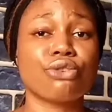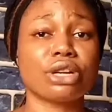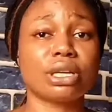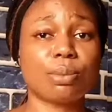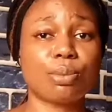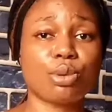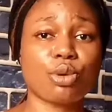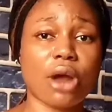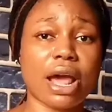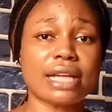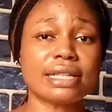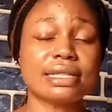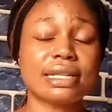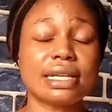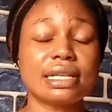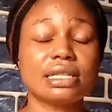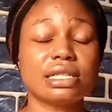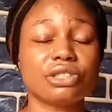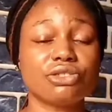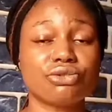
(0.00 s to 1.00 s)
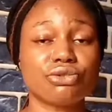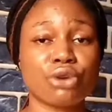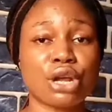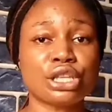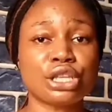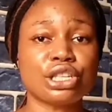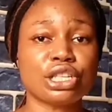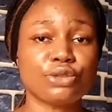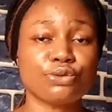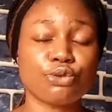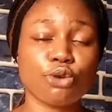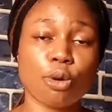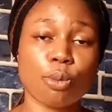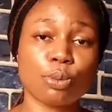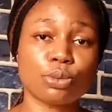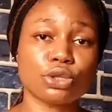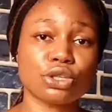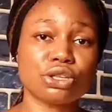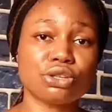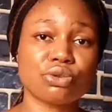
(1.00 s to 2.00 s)
the price, it ranges from
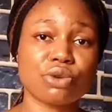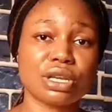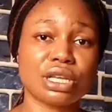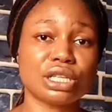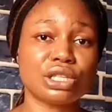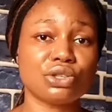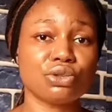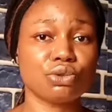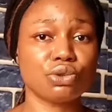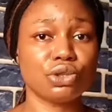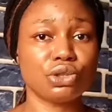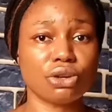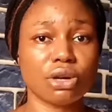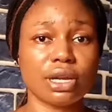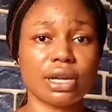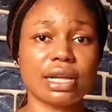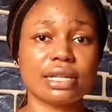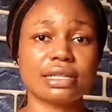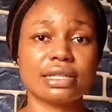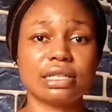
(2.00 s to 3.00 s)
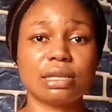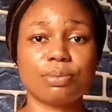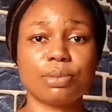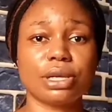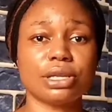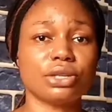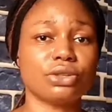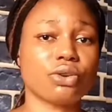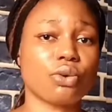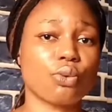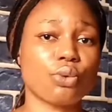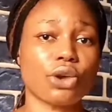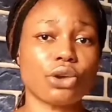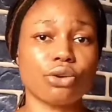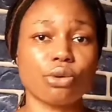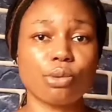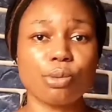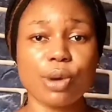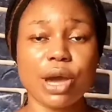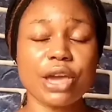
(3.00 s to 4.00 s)
$22 depending on where you're
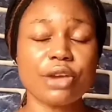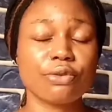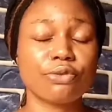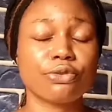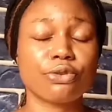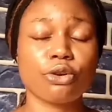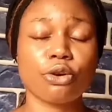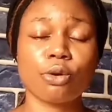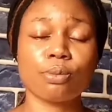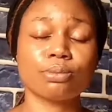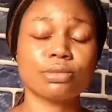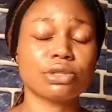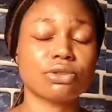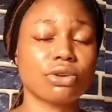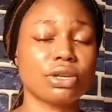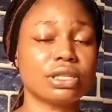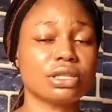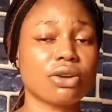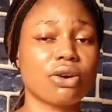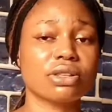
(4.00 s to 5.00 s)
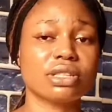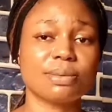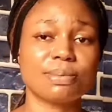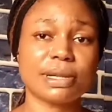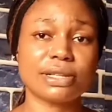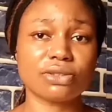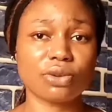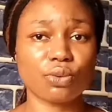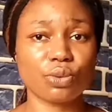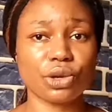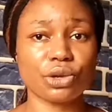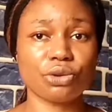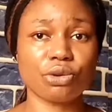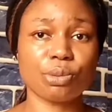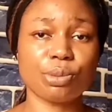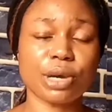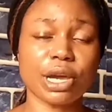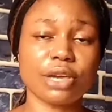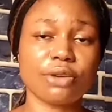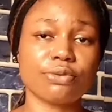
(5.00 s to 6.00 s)
buying from. So it all depends on where you're
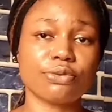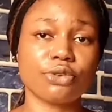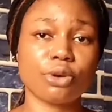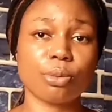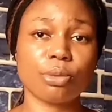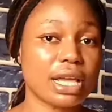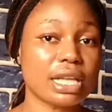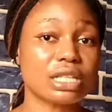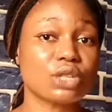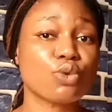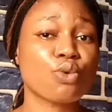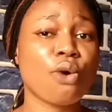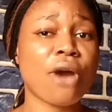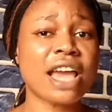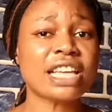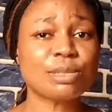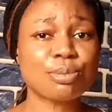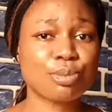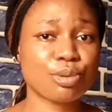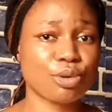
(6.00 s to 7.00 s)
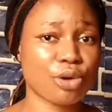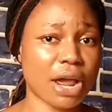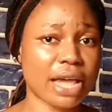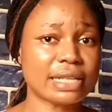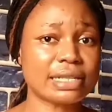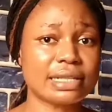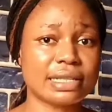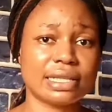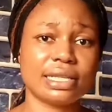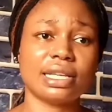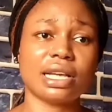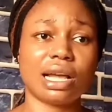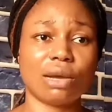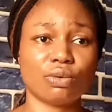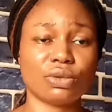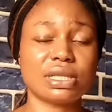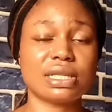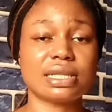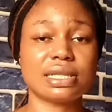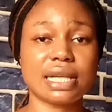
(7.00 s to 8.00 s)
buying from. It's quite pricey. I would
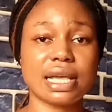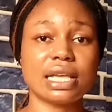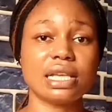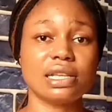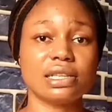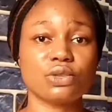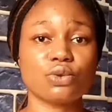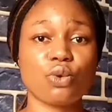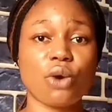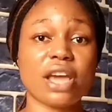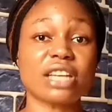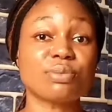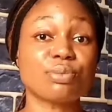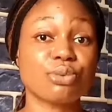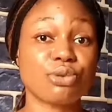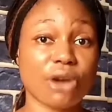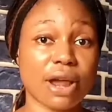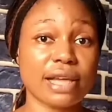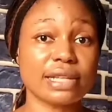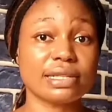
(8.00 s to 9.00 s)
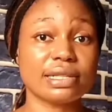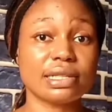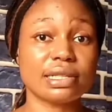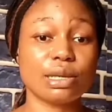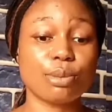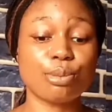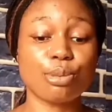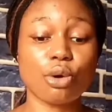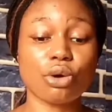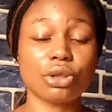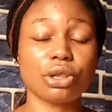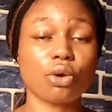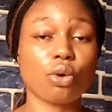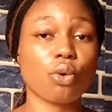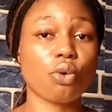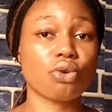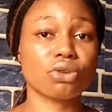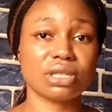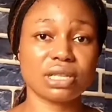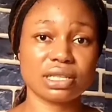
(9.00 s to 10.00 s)
say it's quite pricey, but the
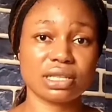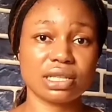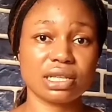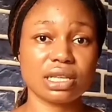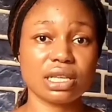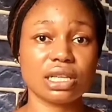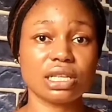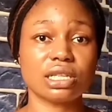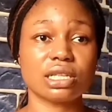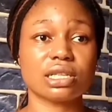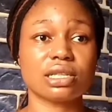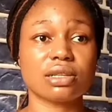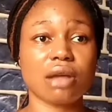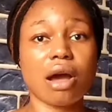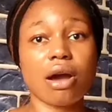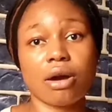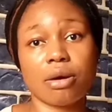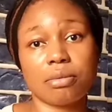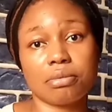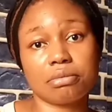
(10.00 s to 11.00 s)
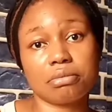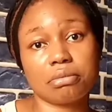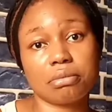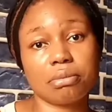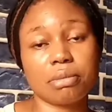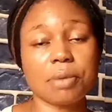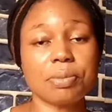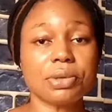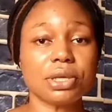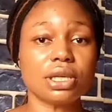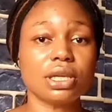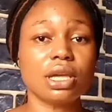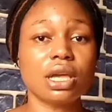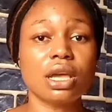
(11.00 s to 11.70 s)
quantity is um maybe